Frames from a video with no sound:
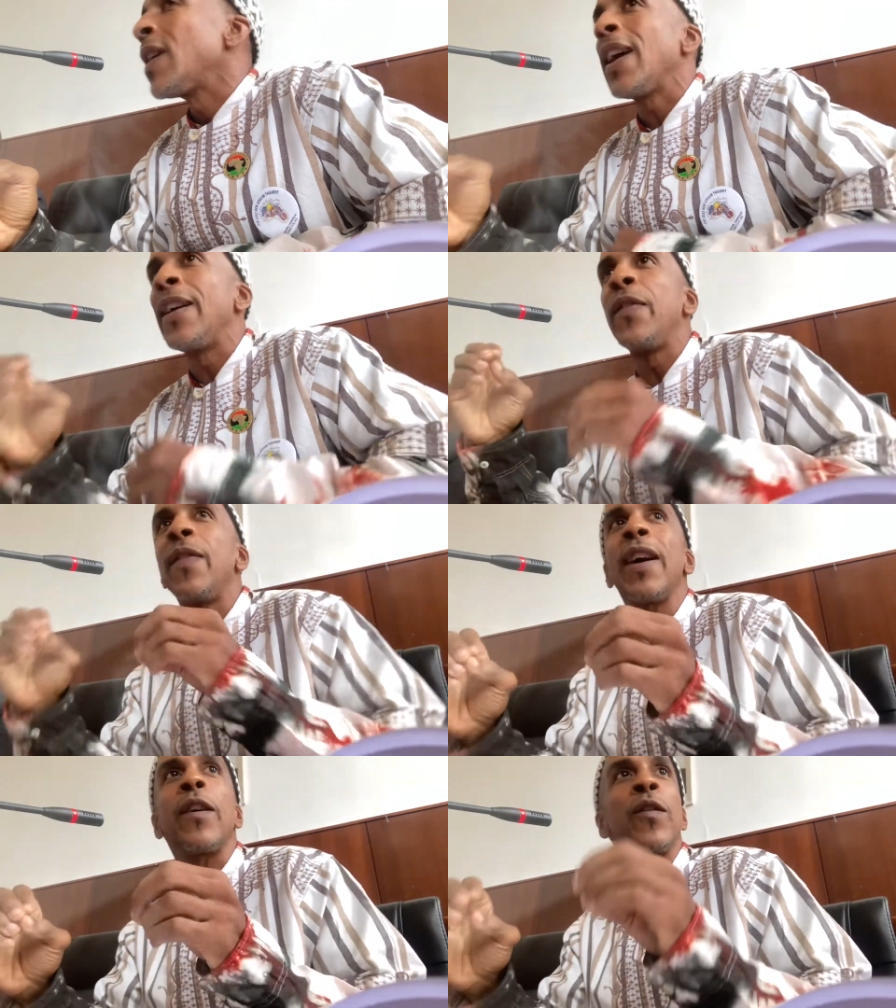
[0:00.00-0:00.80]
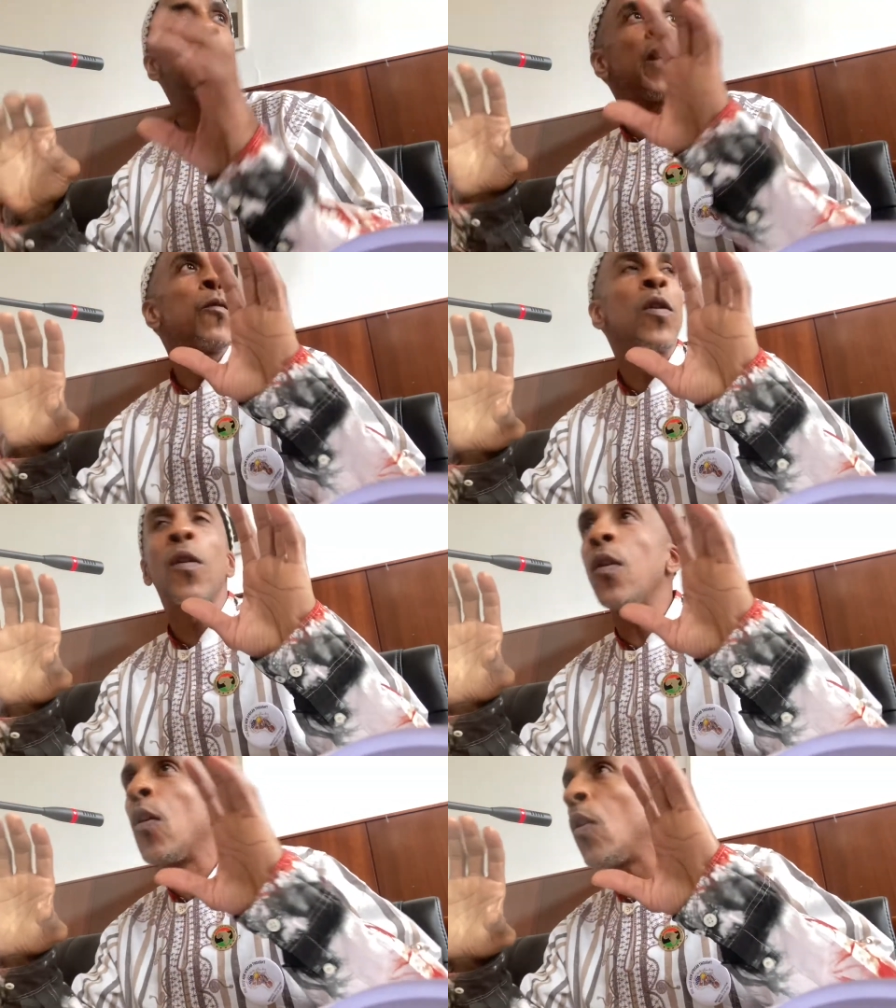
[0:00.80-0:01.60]
And there, there were
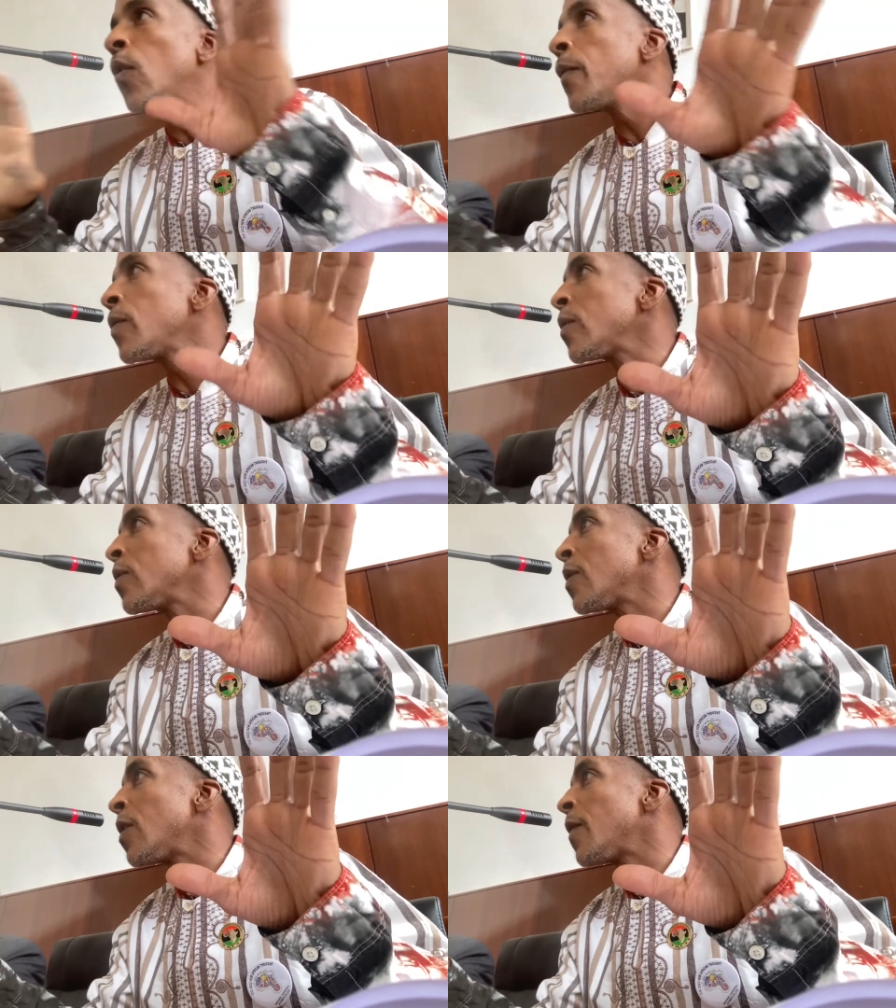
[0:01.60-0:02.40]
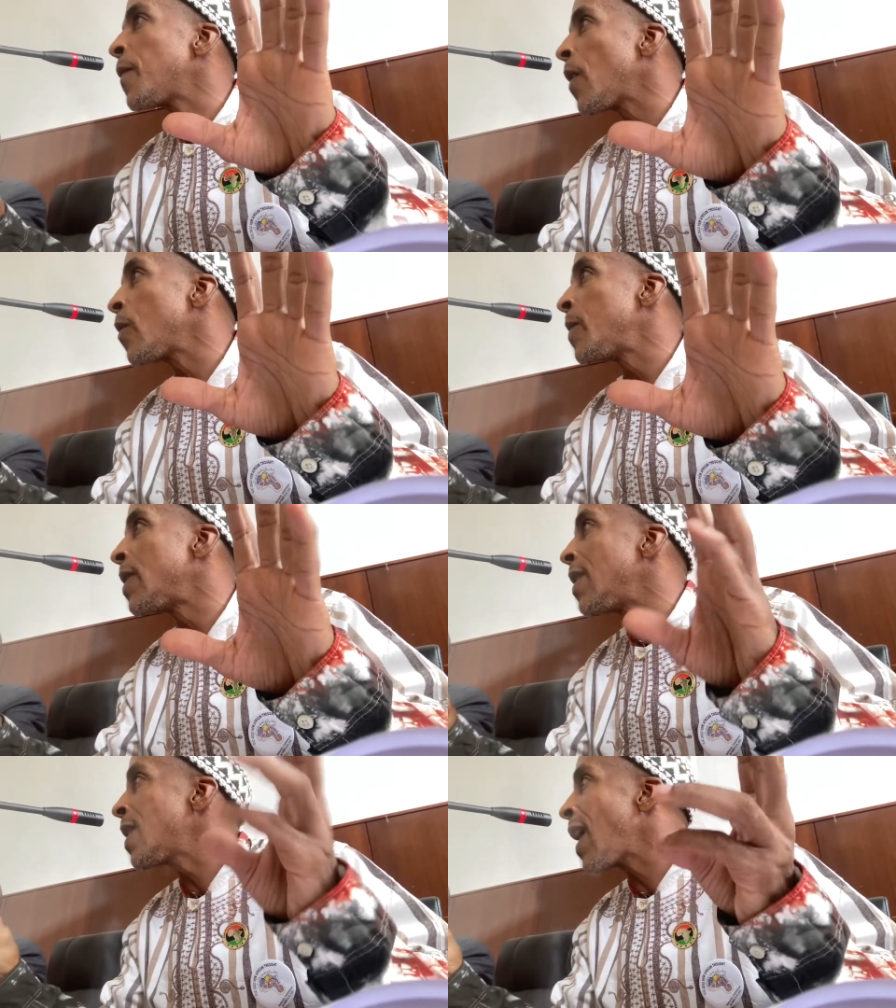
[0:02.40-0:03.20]
over uh,
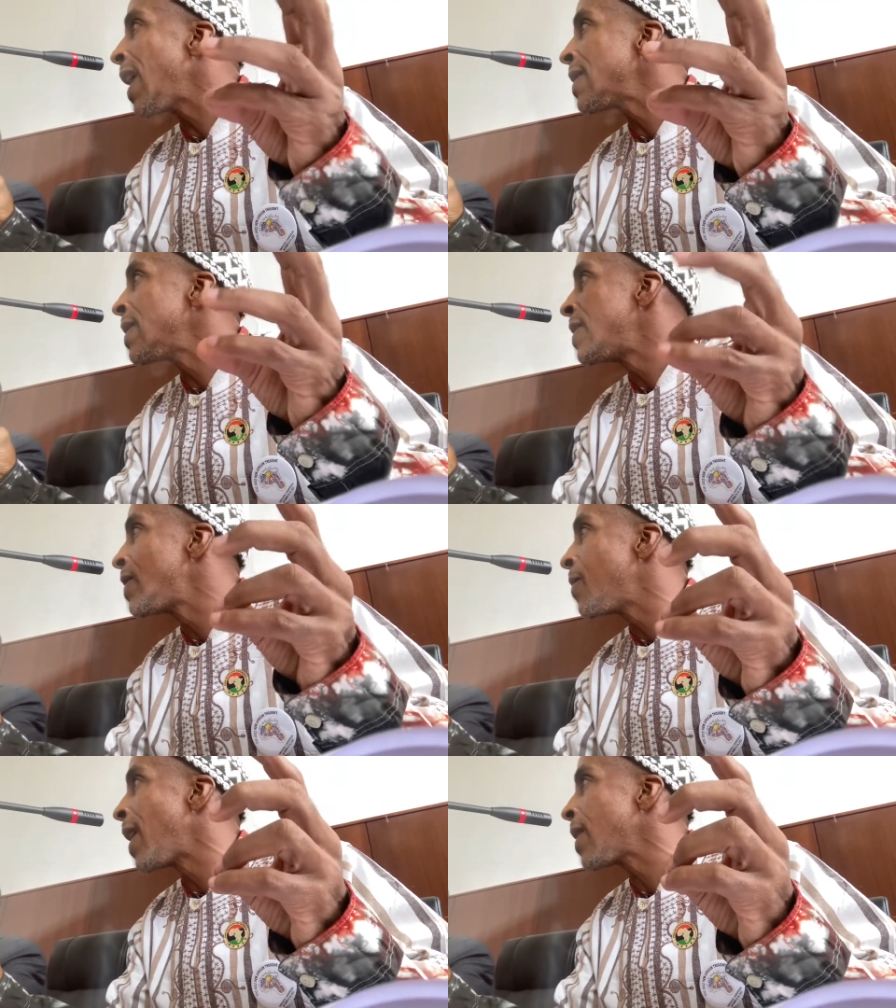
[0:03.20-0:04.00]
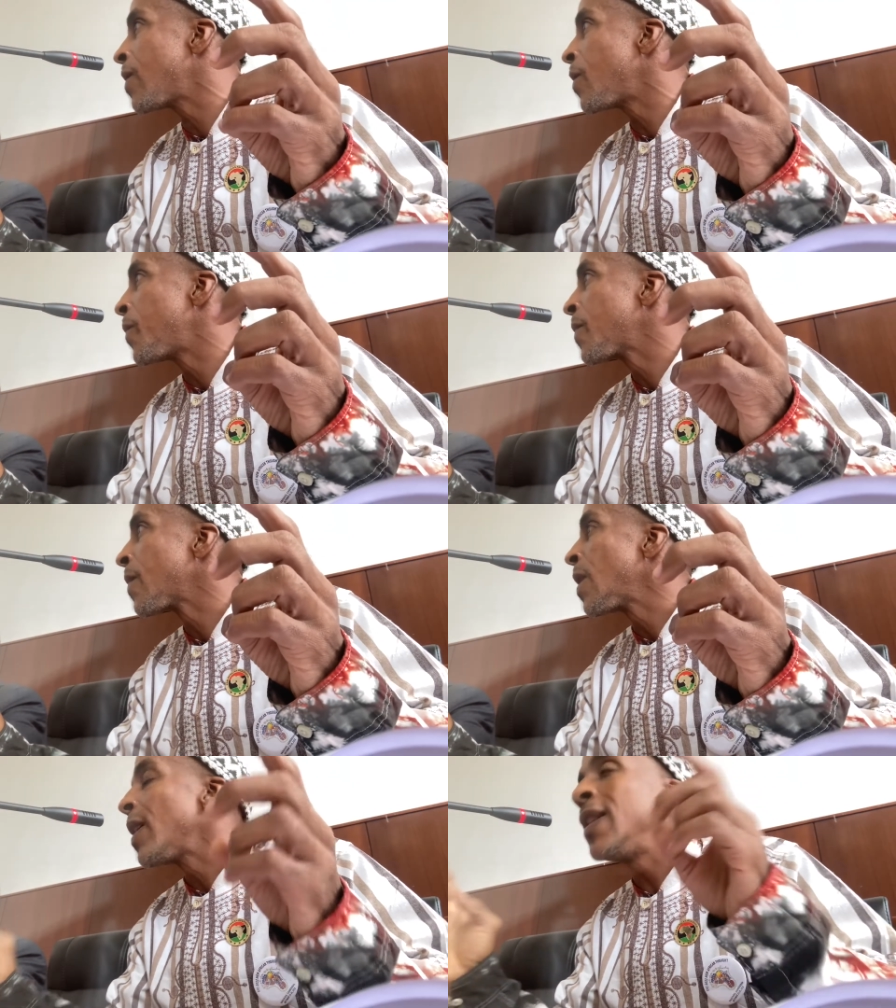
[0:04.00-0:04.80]
farming cotton and tobacco.
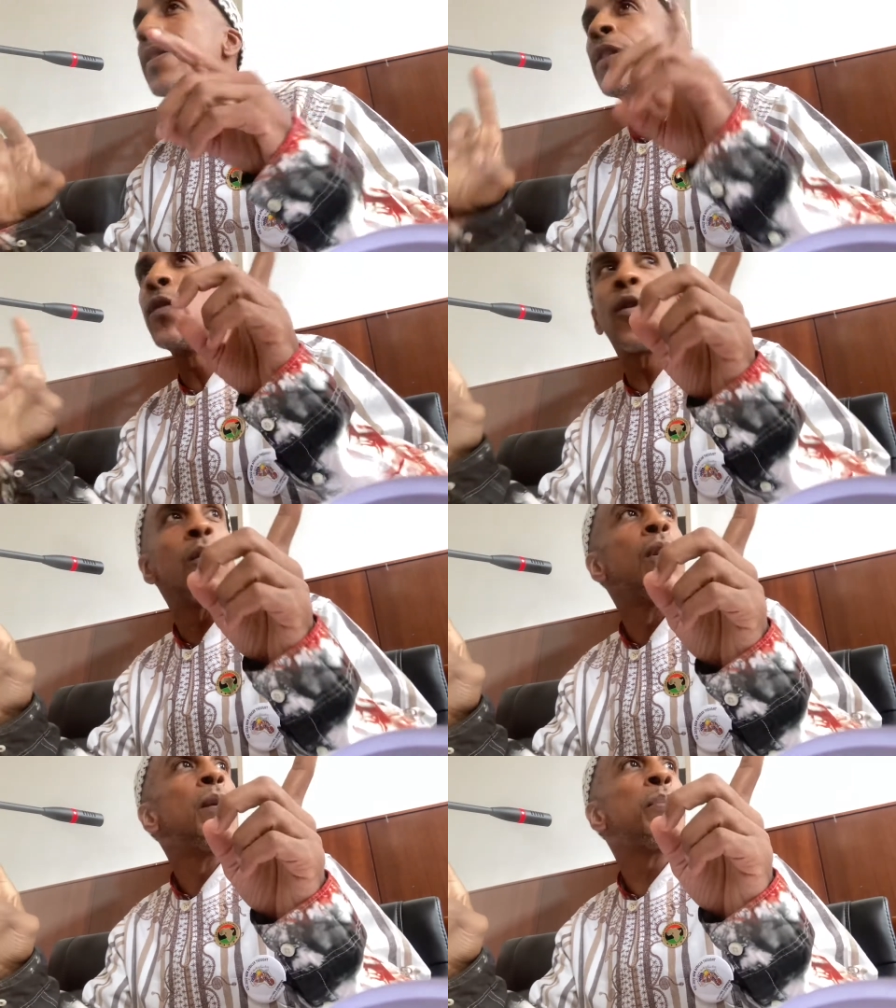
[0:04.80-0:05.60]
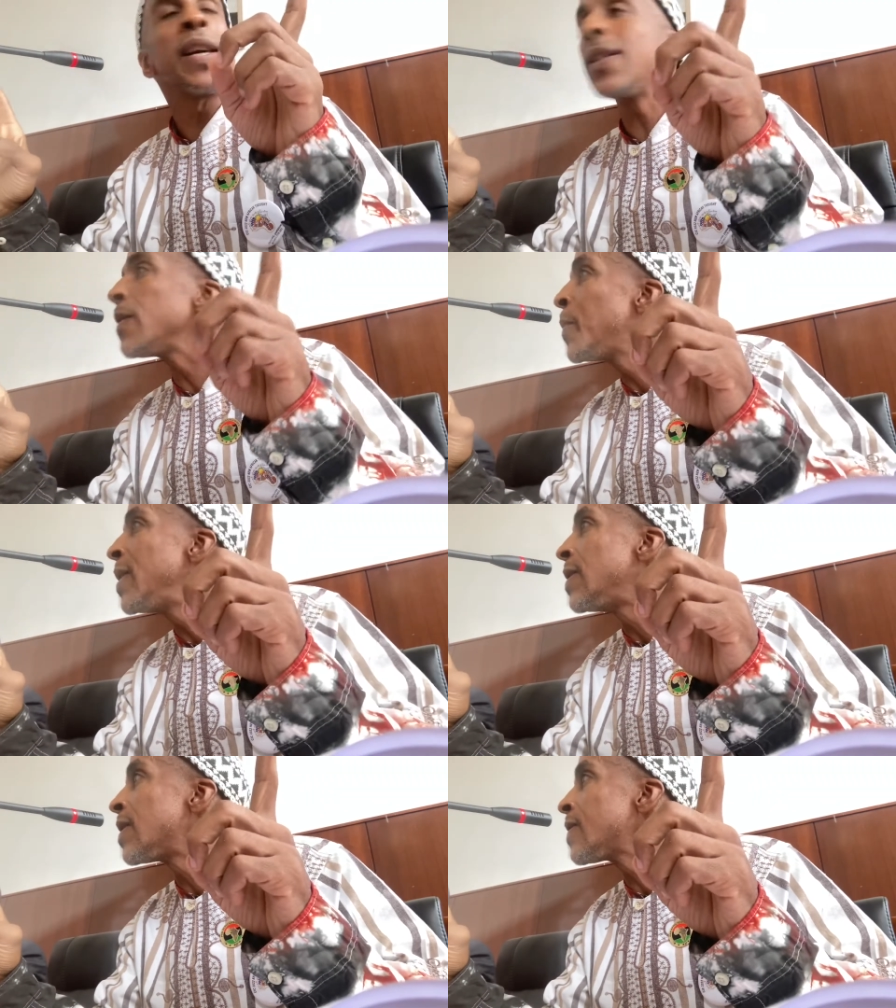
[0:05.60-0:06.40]
He said, no, plant the
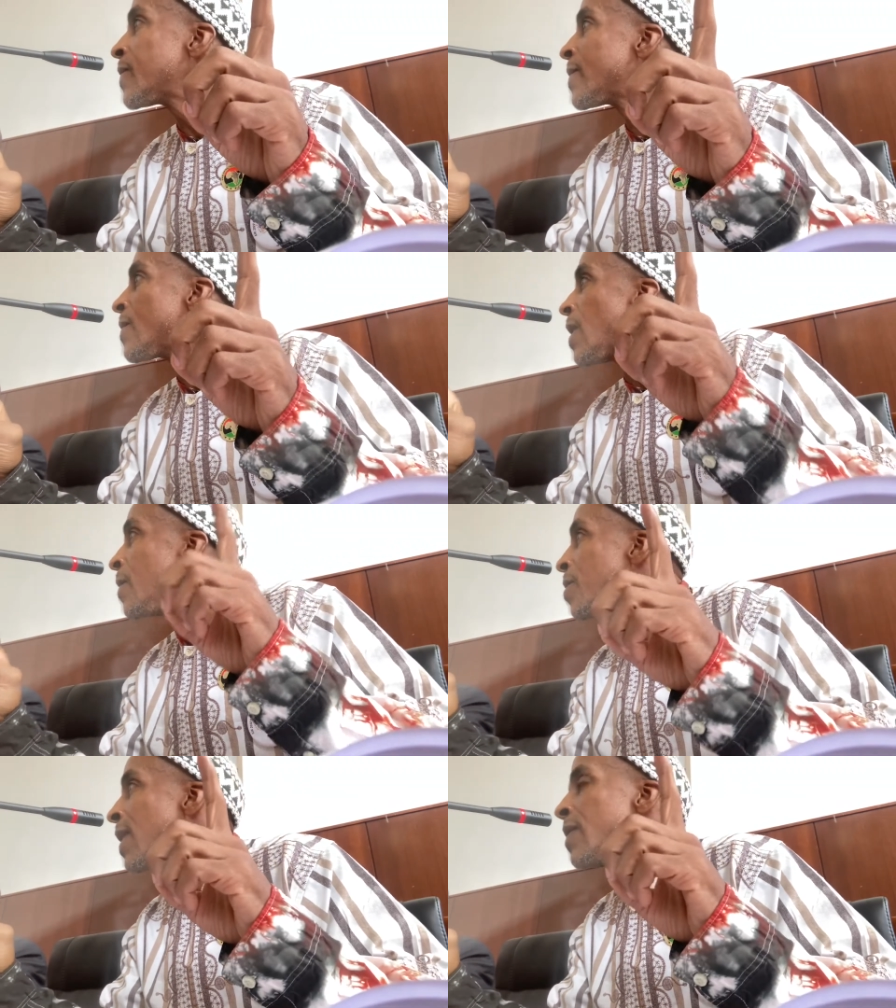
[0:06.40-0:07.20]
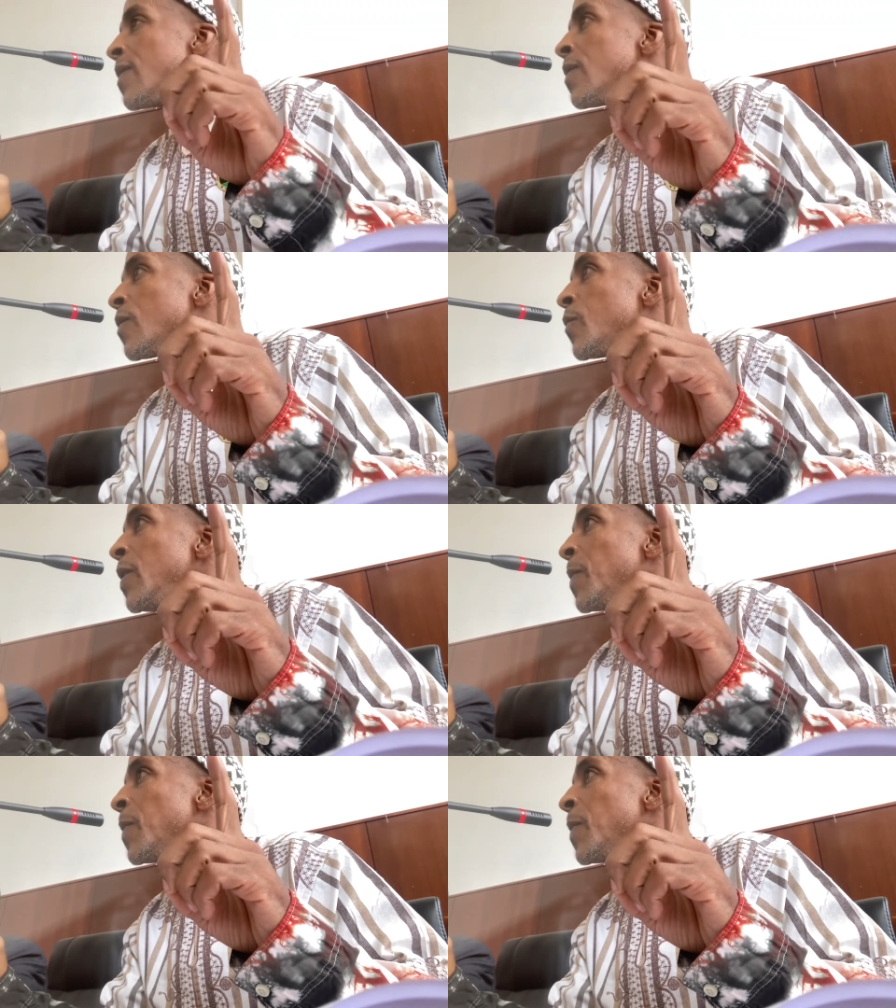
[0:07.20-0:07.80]
peanut and plant sweet